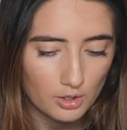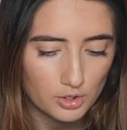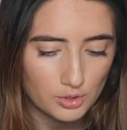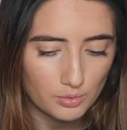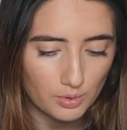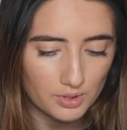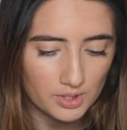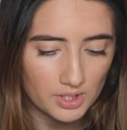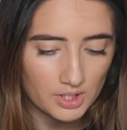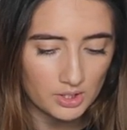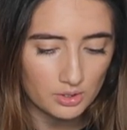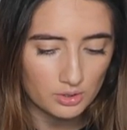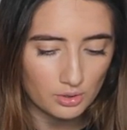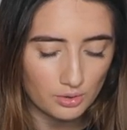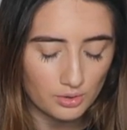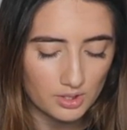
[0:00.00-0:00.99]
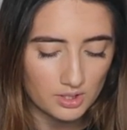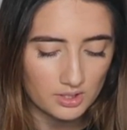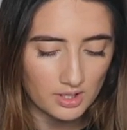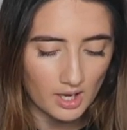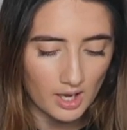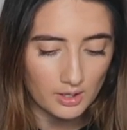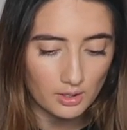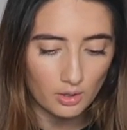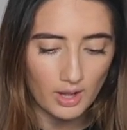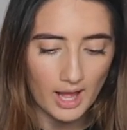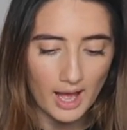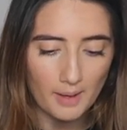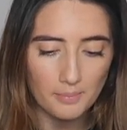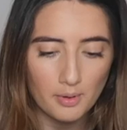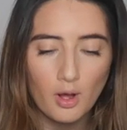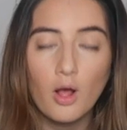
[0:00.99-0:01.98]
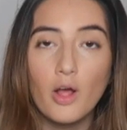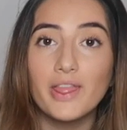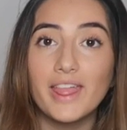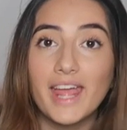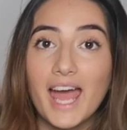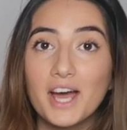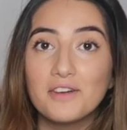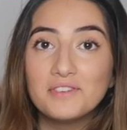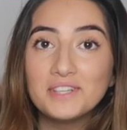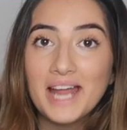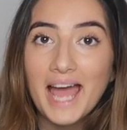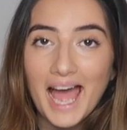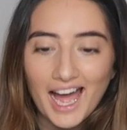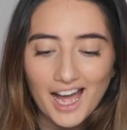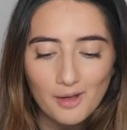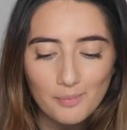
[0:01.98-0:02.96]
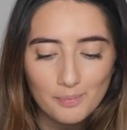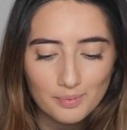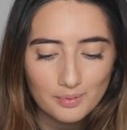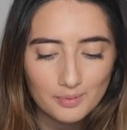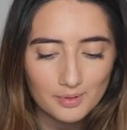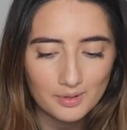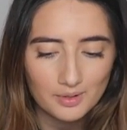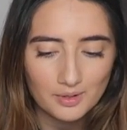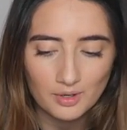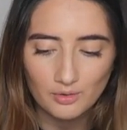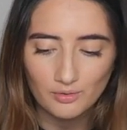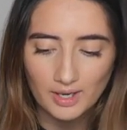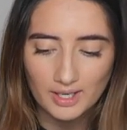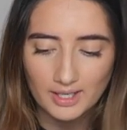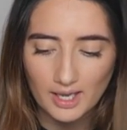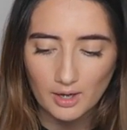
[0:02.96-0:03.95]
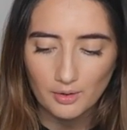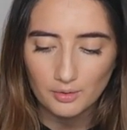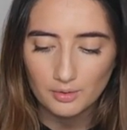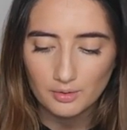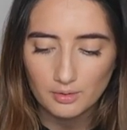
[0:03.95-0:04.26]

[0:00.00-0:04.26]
Do you want to install the Stardoll app? They have an app? Not right now.